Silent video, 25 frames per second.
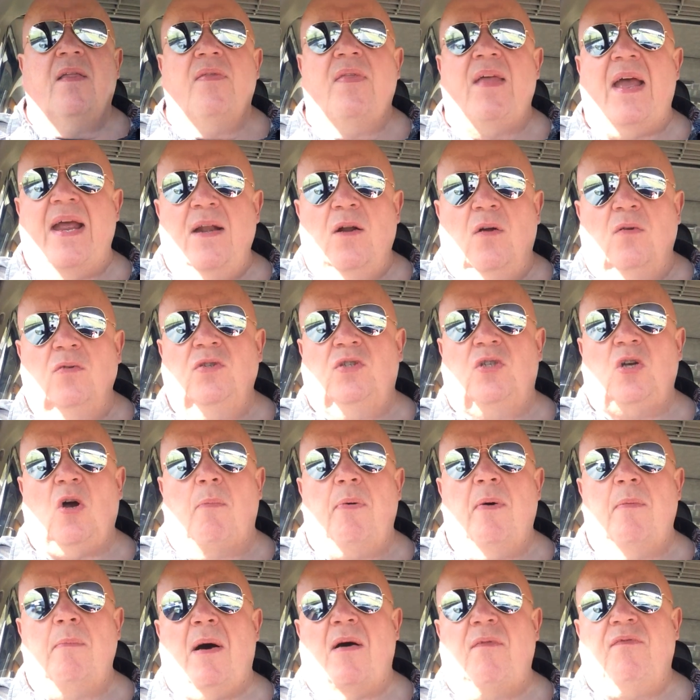Then on
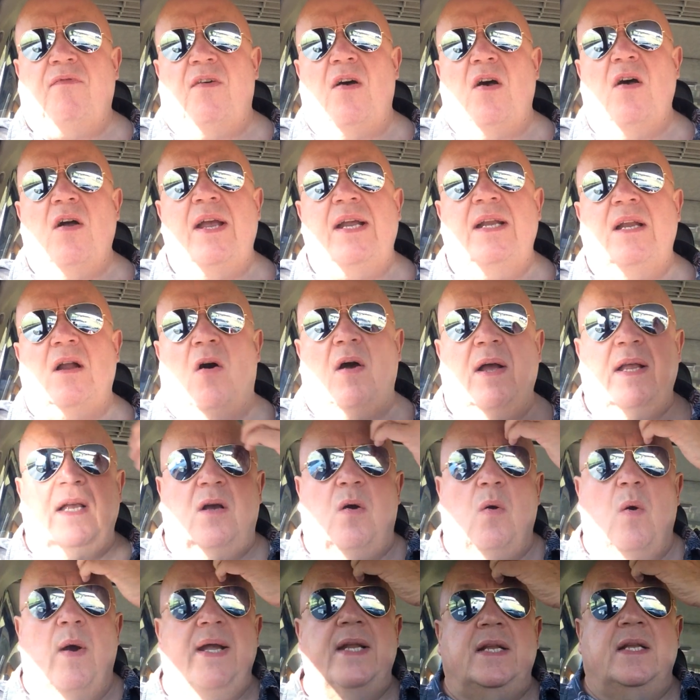top of my 39
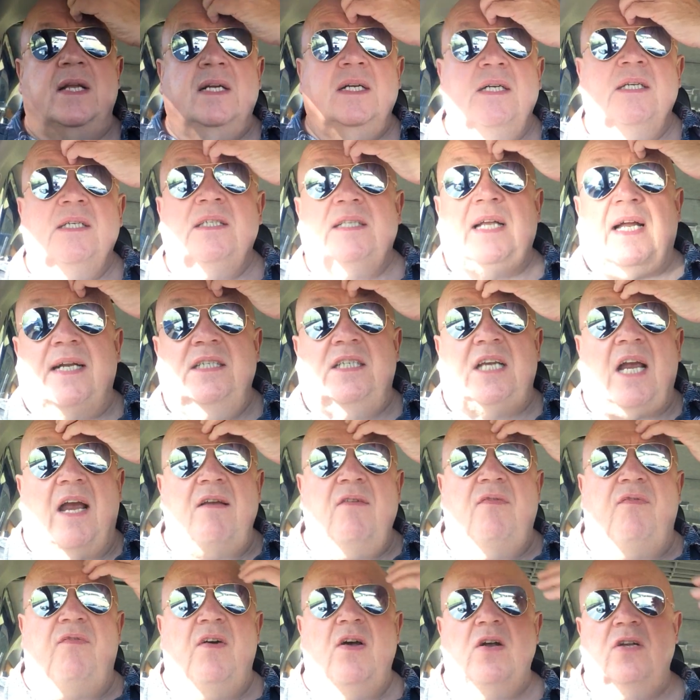quid, they
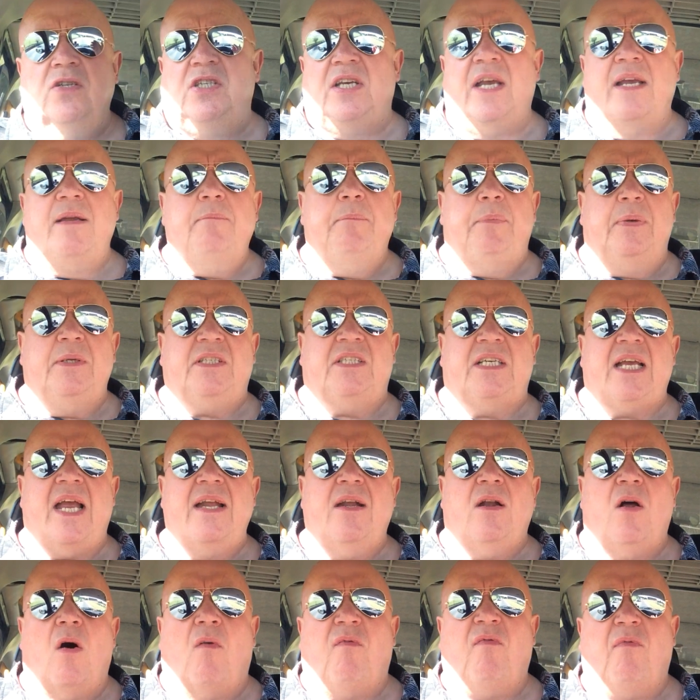take
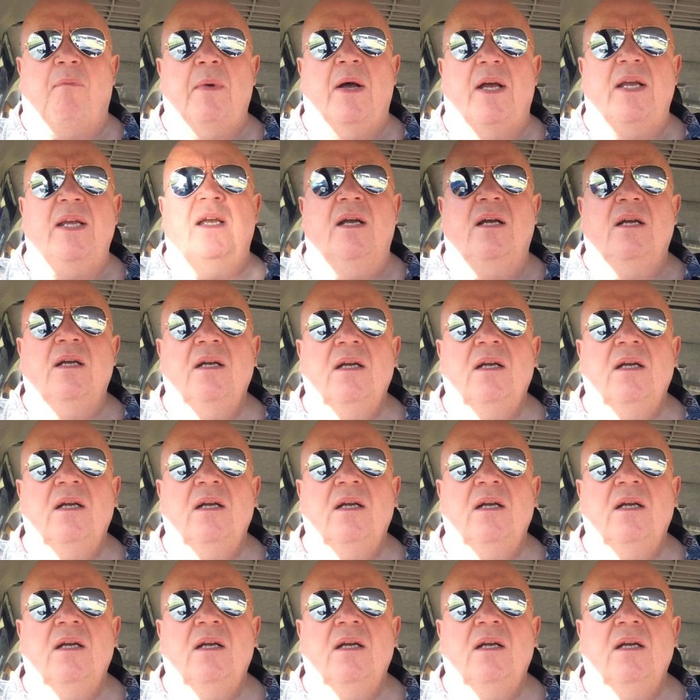13% off me.